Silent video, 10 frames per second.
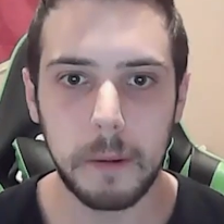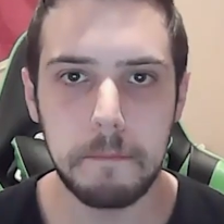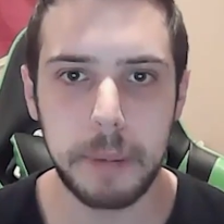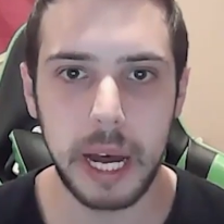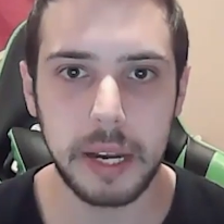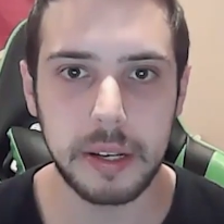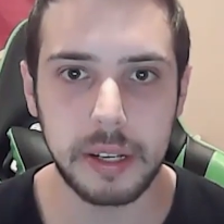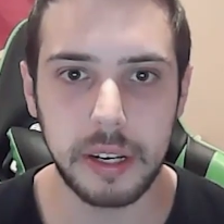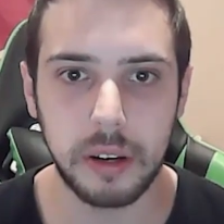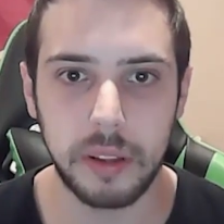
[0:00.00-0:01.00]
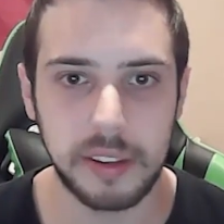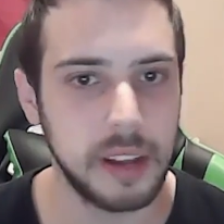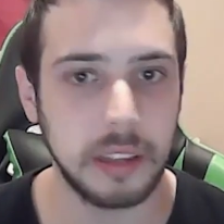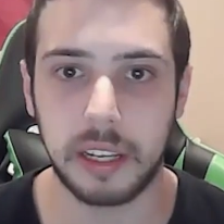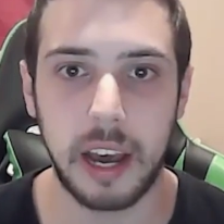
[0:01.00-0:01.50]
But, that's
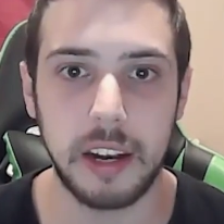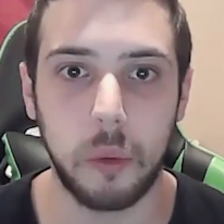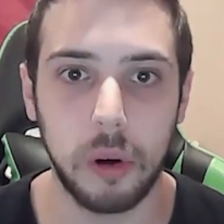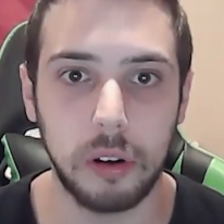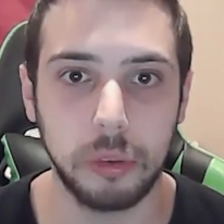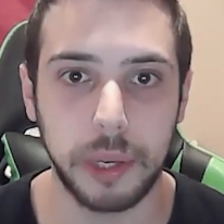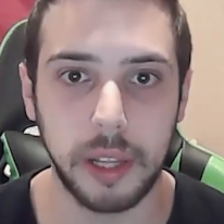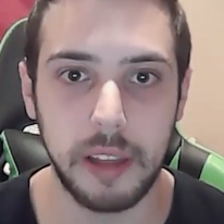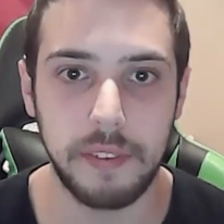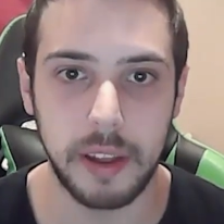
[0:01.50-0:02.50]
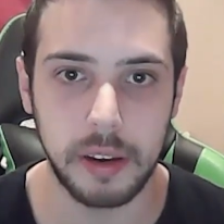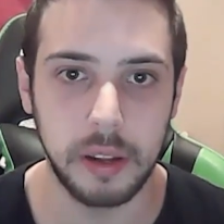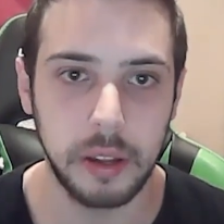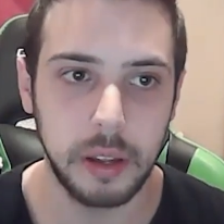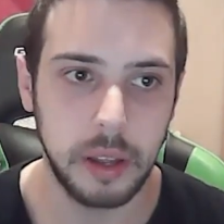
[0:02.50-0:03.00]
not the kind of world we live
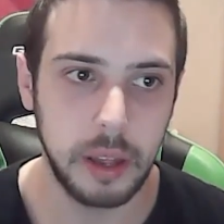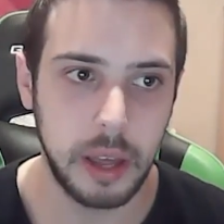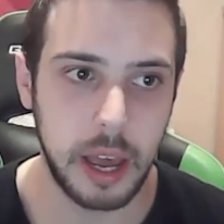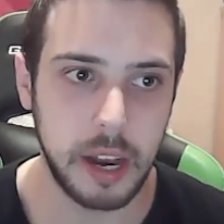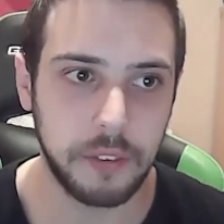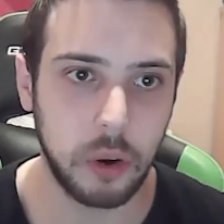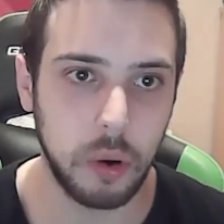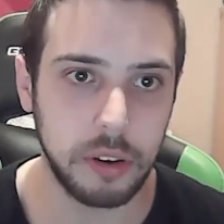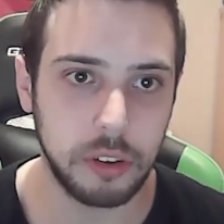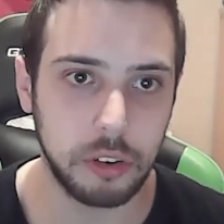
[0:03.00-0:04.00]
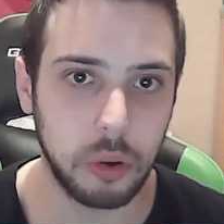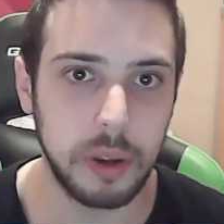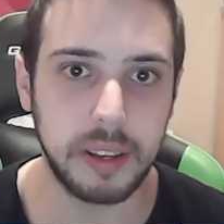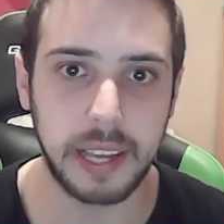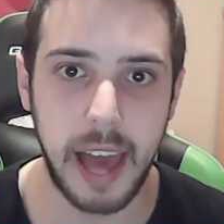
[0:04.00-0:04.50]
in. And of course, there's
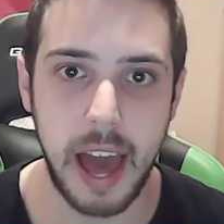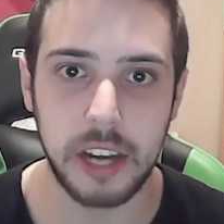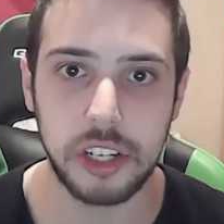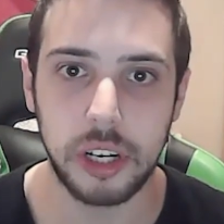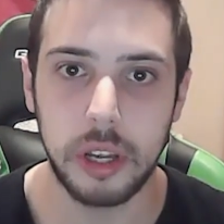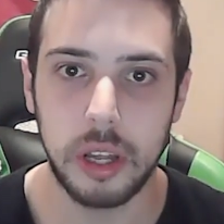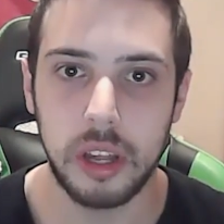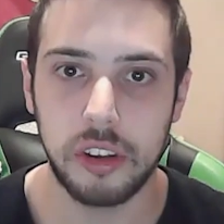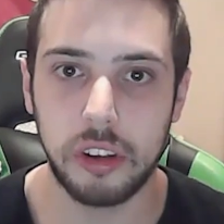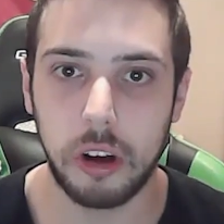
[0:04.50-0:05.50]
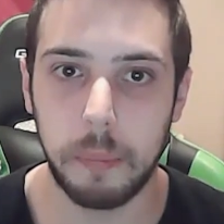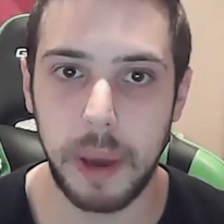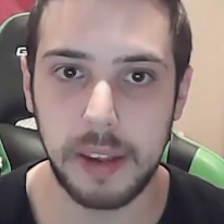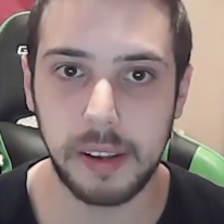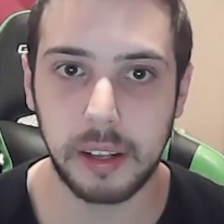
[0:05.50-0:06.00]
always a catch. So
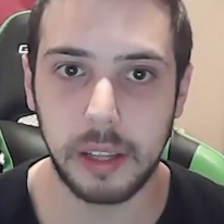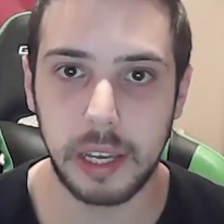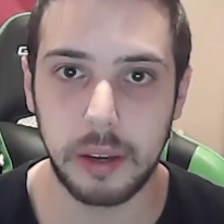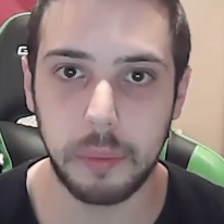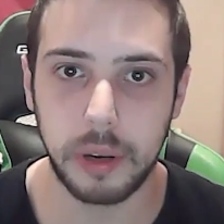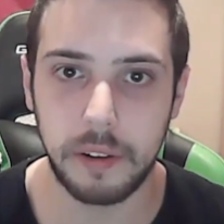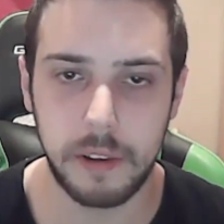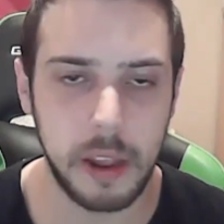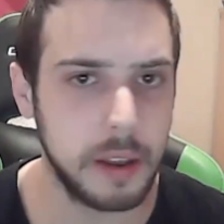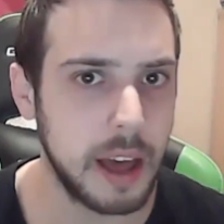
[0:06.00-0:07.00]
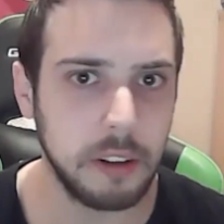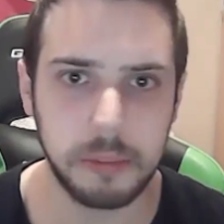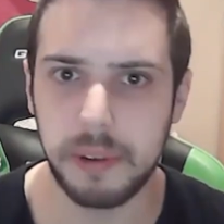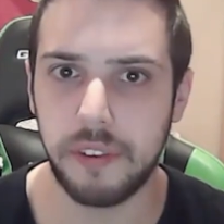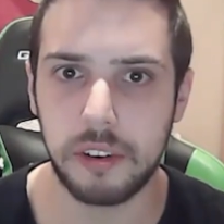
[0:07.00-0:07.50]
basically, when the
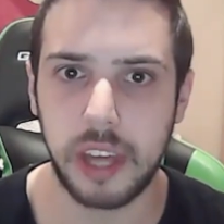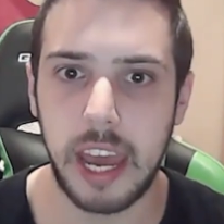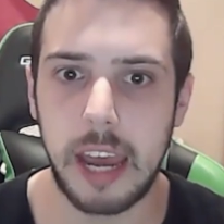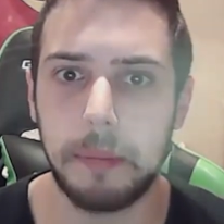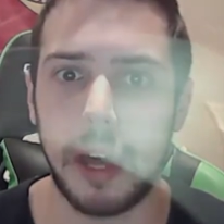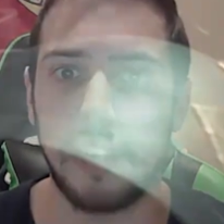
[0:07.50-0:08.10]
announcement first came that